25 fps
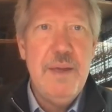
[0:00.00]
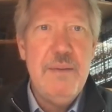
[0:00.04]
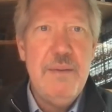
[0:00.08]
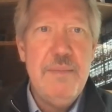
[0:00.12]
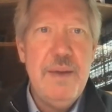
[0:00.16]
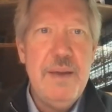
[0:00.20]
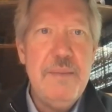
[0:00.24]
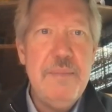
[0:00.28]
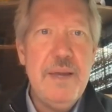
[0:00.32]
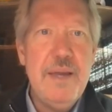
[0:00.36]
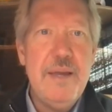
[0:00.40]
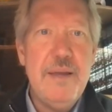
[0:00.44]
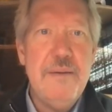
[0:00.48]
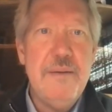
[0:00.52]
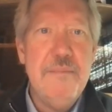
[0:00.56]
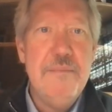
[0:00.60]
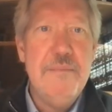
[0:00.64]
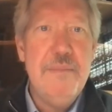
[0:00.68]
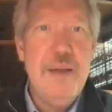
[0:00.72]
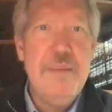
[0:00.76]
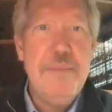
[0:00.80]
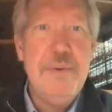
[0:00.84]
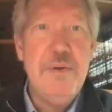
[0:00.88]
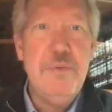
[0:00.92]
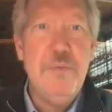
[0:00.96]
maybe,
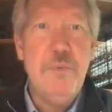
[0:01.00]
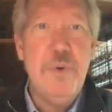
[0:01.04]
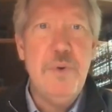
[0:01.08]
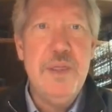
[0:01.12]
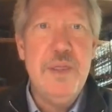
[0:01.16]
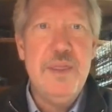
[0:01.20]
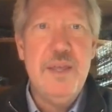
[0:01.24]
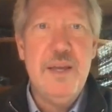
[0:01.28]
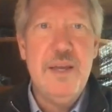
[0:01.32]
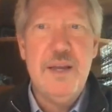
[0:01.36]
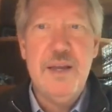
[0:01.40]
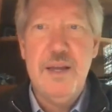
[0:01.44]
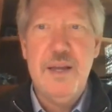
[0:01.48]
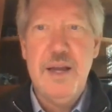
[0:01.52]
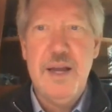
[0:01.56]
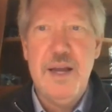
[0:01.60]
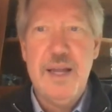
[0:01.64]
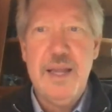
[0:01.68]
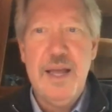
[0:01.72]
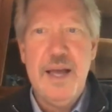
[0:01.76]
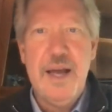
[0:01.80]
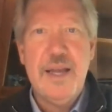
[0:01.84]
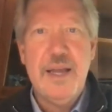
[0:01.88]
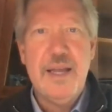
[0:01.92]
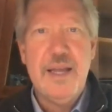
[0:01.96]
maybe one thing, I,
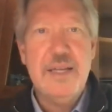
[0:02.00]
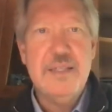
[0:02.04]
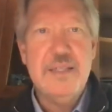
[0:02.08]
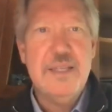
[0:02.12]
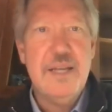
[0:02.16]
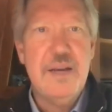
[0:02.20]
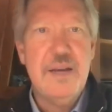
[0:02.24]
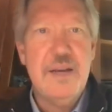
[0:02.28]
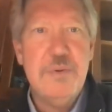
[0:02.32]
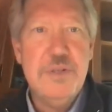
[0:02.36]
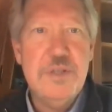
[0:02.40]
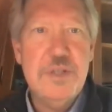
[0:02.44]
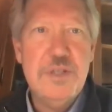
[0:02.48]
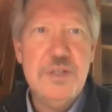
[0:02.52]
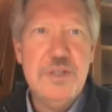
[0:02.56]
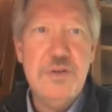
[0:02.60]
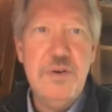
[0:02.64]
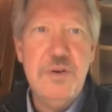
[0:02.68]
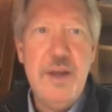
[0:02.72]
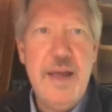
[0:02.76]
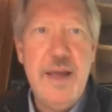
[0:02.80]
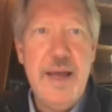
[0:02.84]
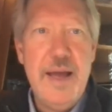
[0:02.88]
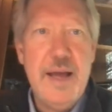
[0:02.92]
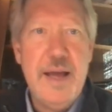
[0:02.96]
guess I would just
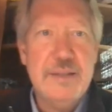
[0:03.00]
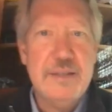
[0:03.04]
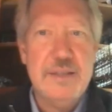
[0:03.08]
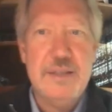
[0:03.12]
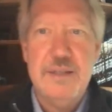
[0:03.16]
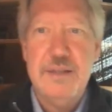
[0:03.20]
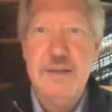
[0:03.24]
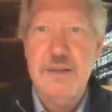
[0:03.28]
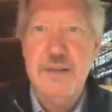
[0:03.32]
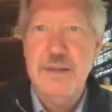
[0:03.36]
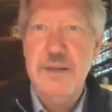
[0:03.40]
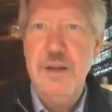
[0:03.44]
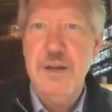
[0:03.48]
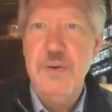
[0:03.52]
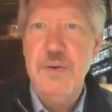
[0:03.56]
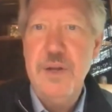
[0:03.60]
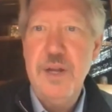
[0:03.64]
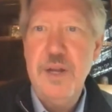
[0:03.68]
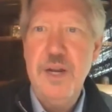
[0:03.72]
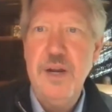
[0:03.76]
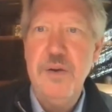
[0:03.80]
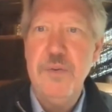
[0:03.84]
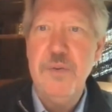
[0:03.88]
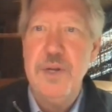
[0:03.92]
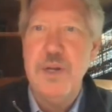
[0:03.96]
sort of ask, oh,
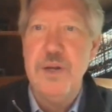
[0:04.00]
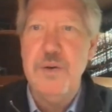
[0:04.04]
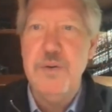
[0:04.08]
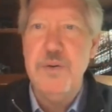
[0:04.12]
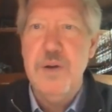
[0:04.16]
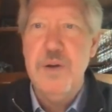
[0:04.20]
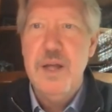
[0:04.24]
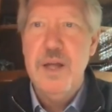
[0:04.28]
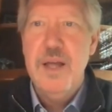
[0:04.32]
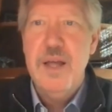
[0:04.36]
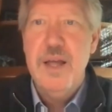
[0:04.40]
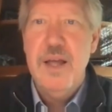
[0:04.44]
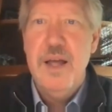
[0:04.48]
here we go.